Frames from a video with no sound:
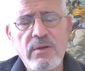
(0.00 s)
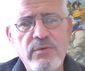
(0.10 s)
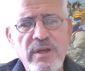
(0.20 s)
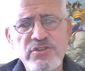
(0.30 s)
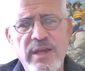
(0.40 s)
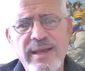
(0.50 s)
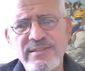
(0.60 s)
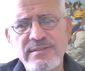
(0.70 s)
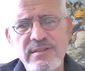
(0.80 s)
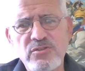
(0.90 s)
Russia
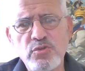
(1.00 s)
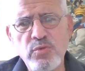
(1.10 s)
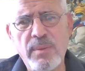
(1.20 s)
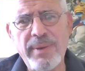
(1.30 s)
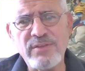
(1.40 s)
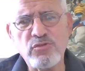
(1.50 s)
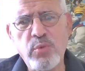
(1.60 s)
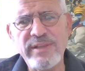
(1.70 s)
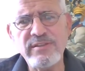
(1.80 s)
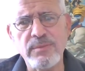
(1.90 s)
has about
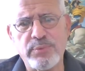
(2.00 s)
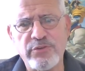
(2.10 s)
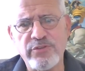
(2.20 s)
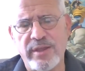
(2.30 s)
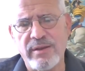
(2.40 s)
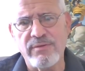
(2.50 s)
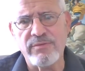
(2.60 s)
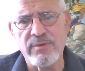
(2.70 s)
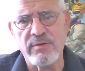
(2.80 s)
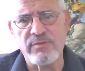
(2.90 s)
20%
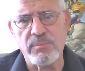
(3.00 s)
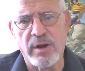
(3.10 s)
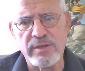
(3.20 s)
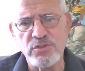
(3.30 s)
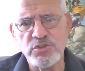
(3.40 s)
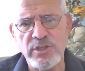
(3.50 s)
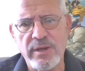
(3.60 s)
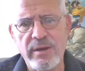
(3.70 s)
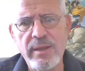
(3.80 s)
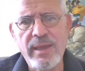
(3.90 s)
of the market
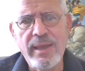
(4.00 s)
share.